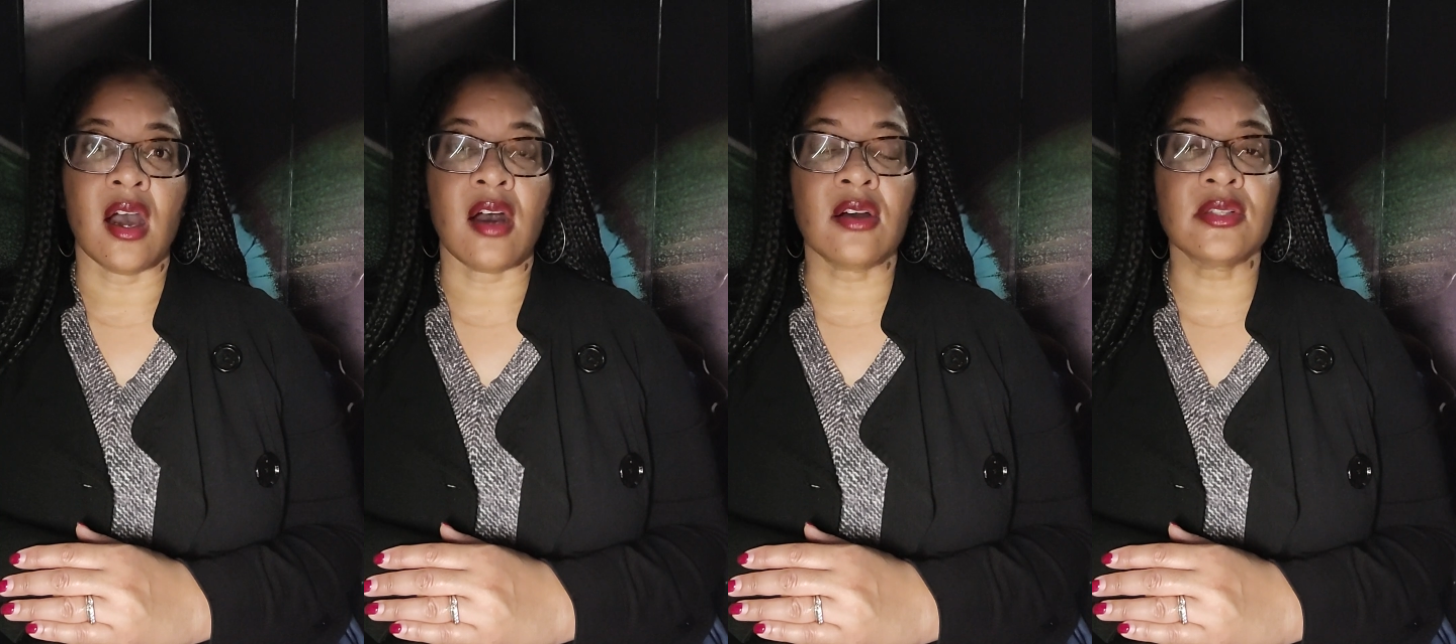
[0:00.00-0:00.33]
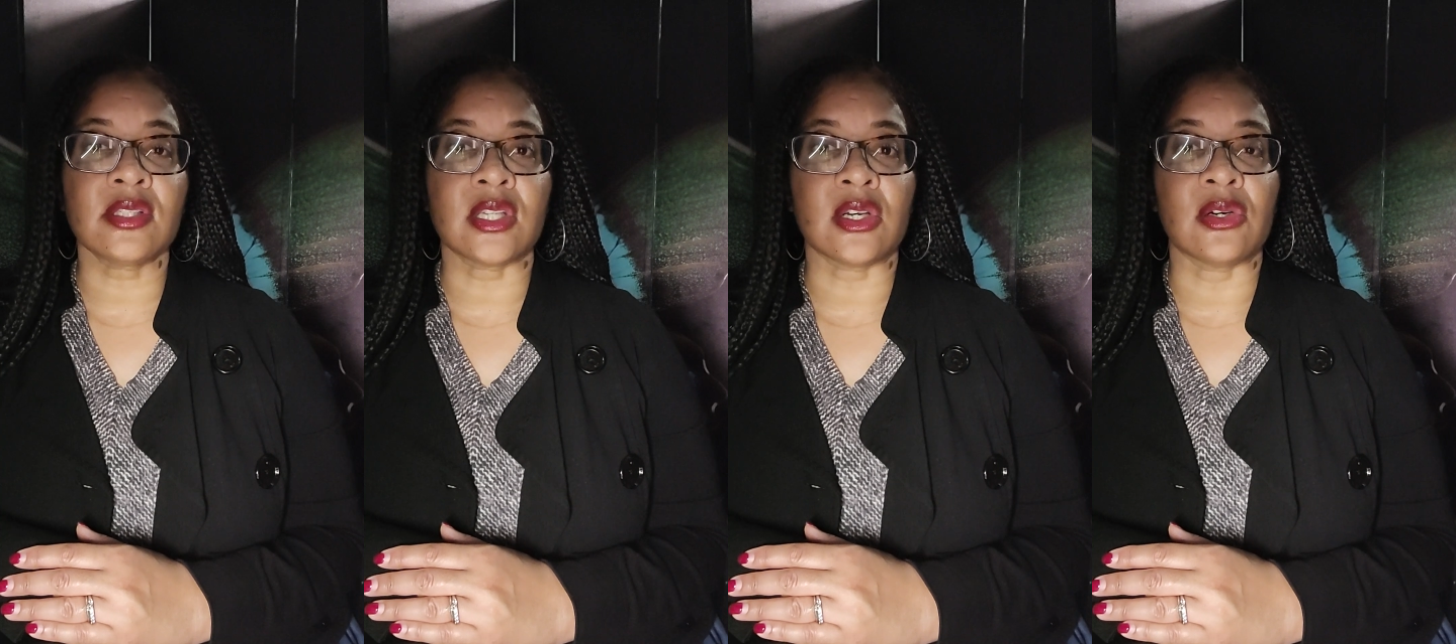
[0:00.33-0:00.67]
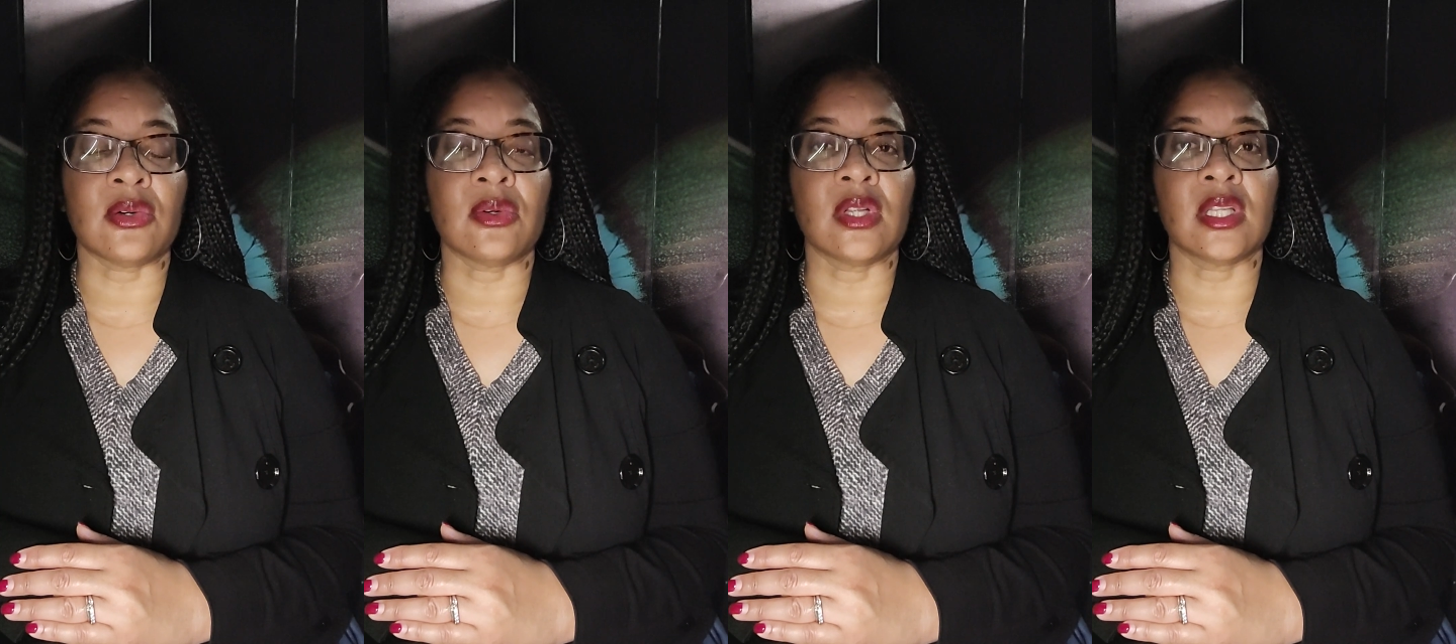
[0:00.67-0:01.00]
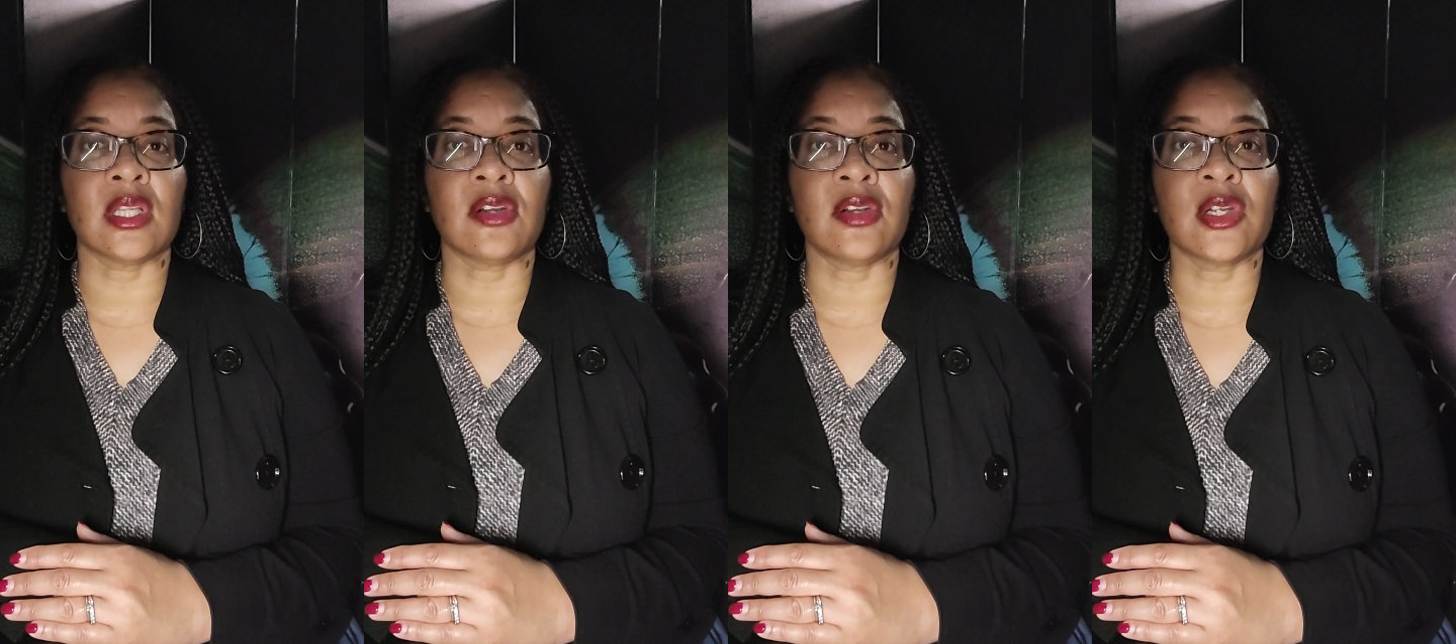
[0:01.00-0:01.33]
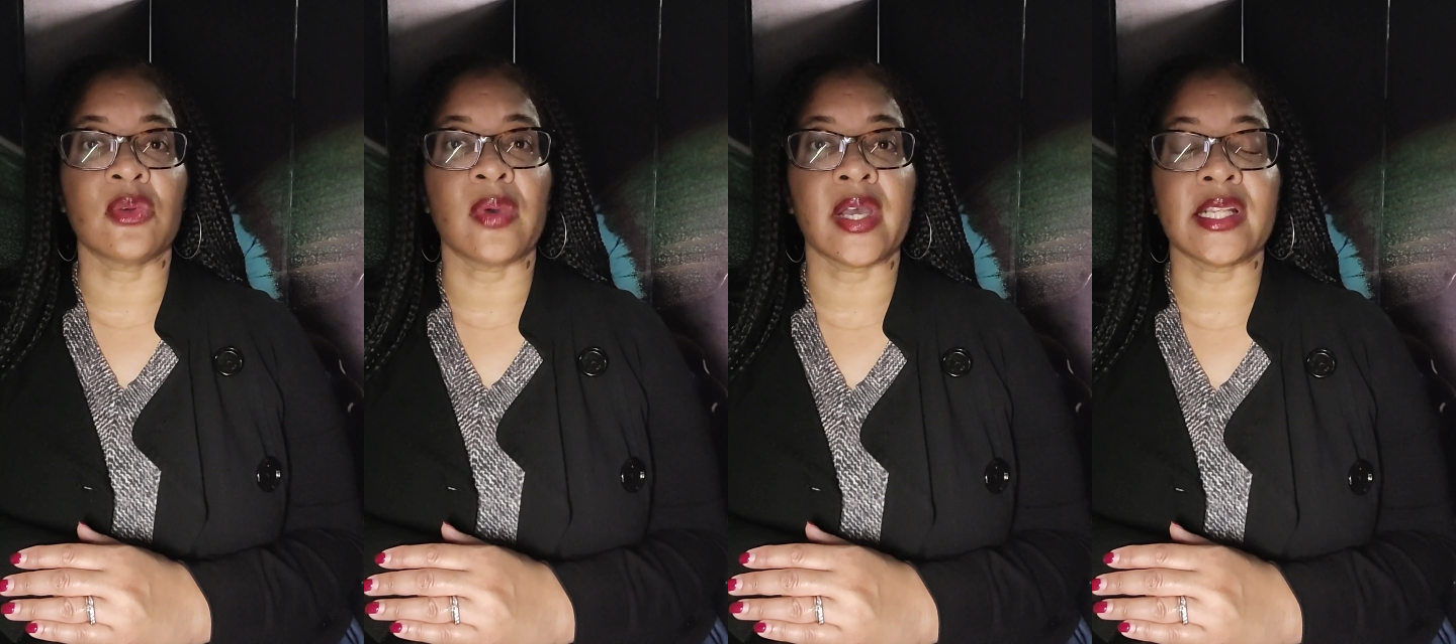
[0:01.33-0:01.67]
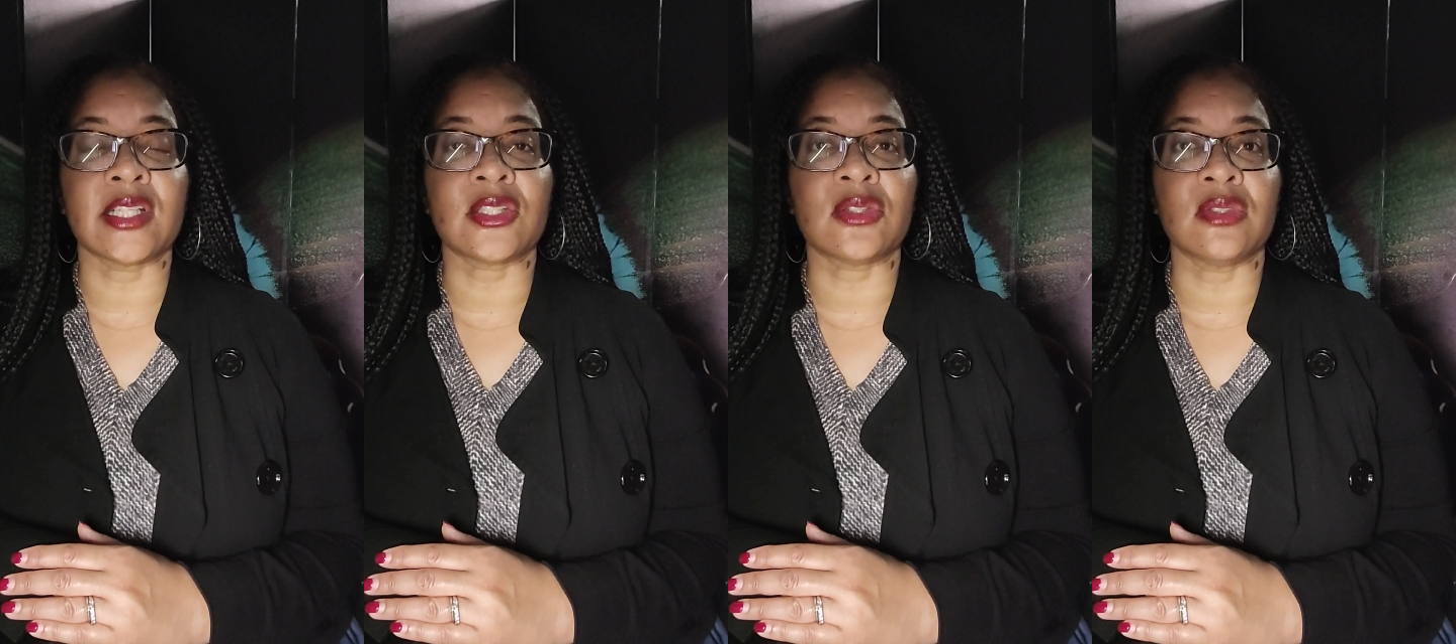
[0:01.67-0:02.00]
Also, learning
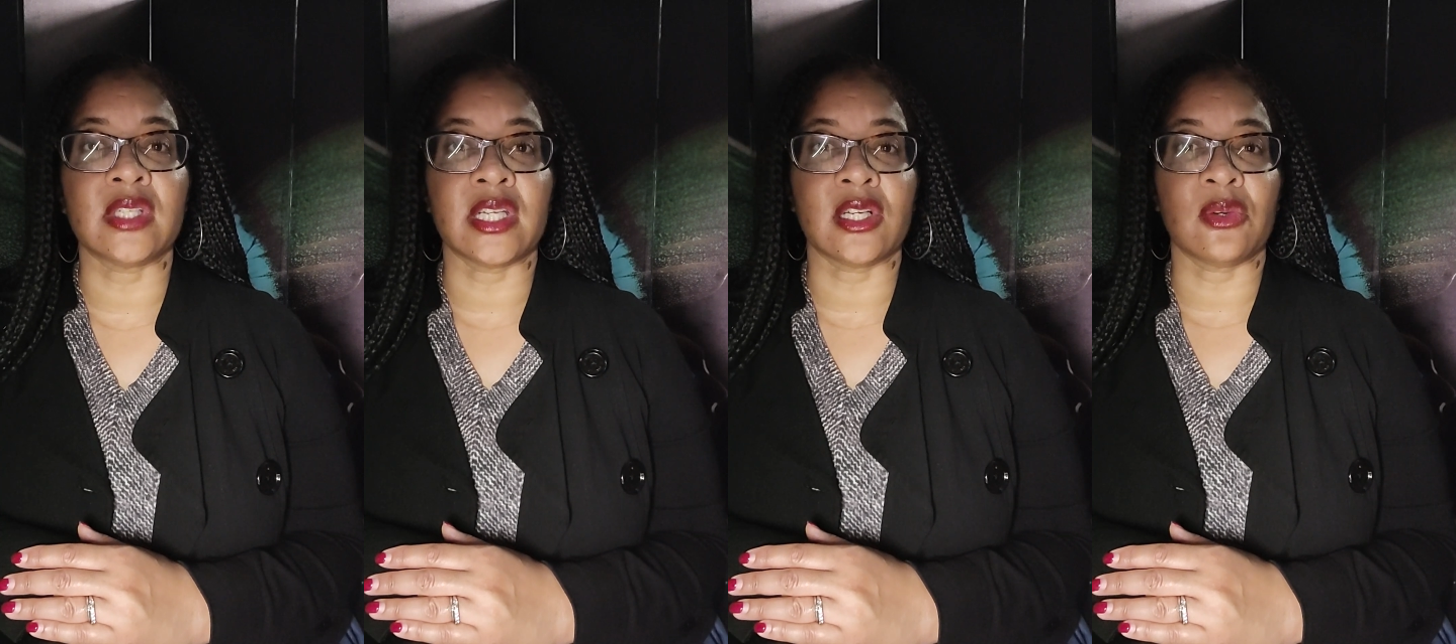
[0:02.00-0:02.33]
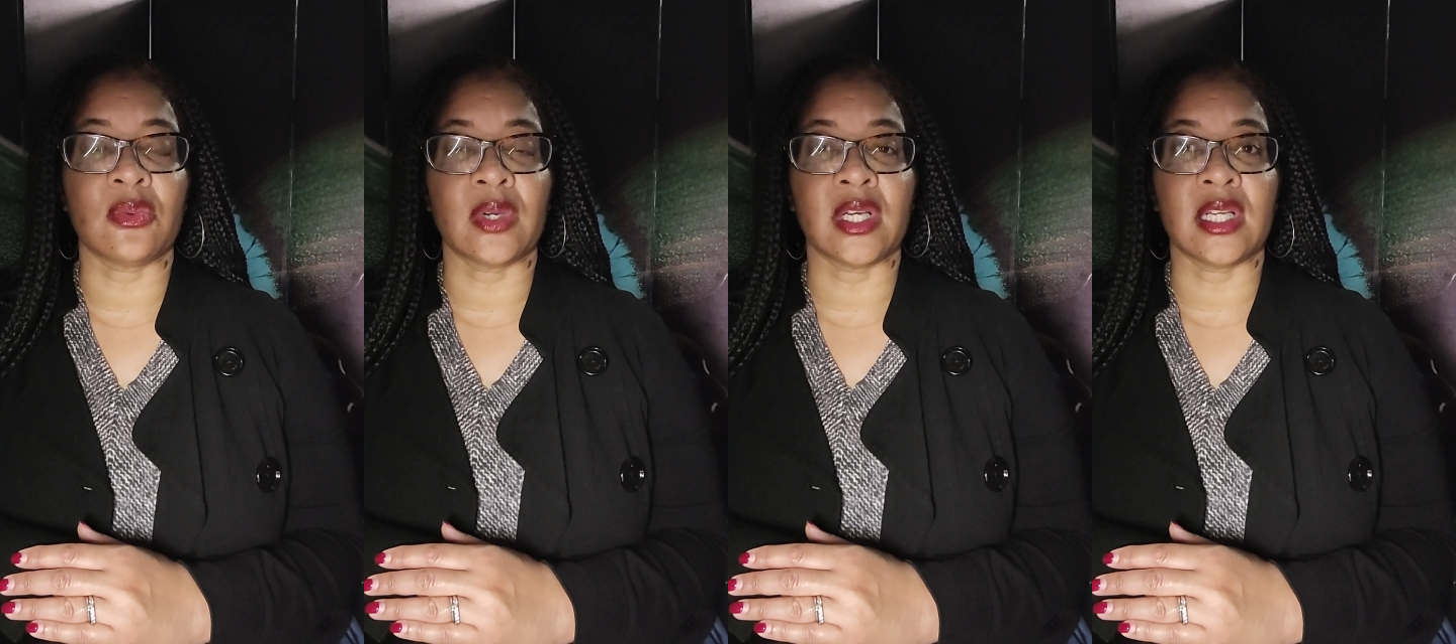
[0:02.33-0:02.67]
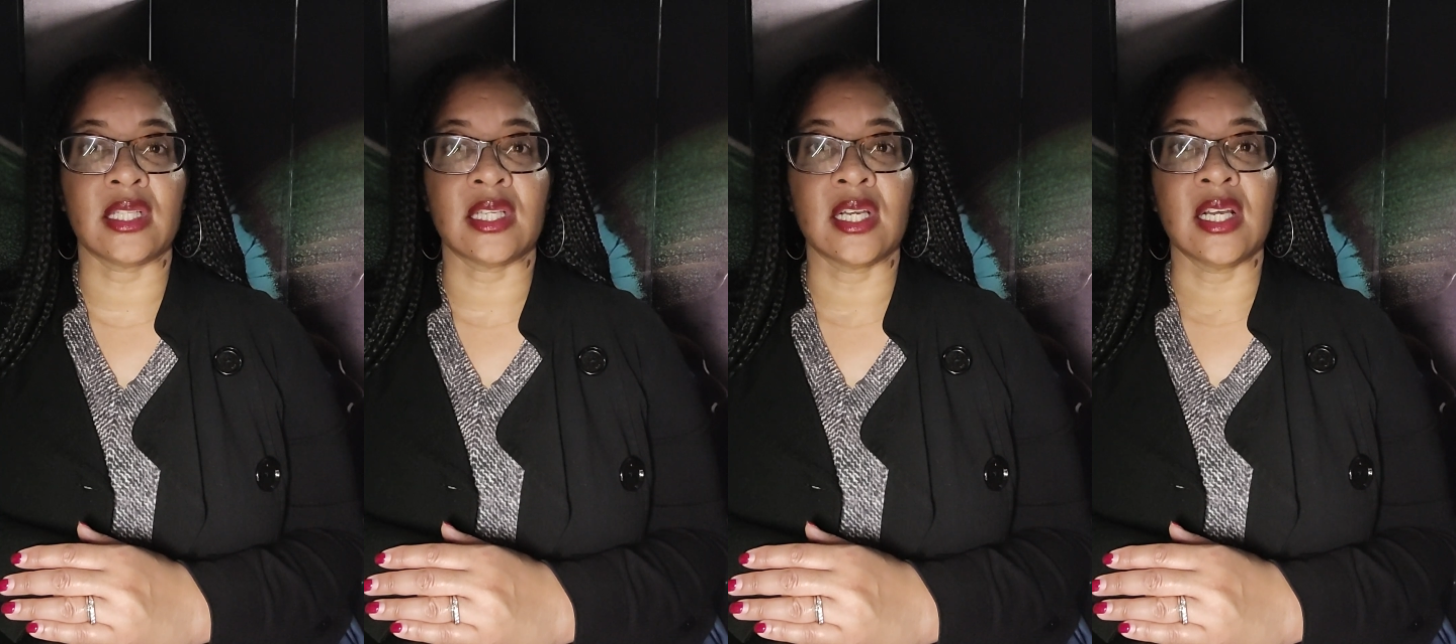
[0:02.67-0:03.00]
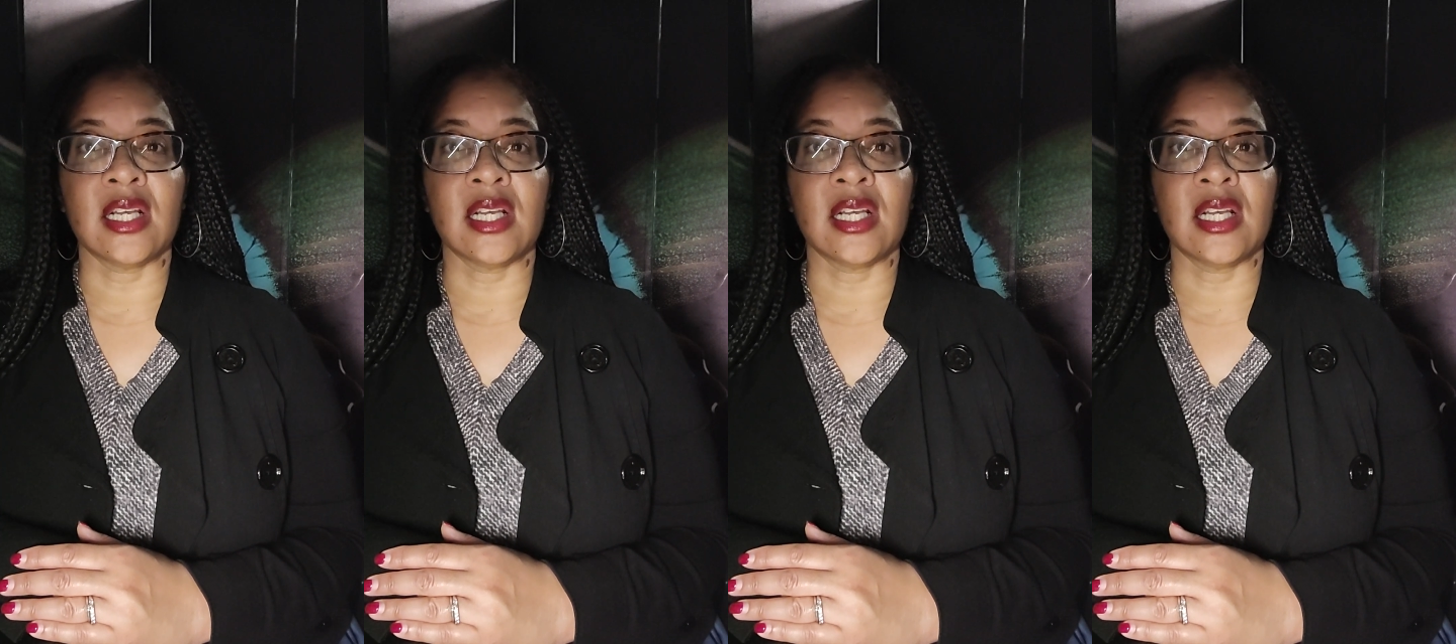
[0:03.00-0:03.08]
ways to deal with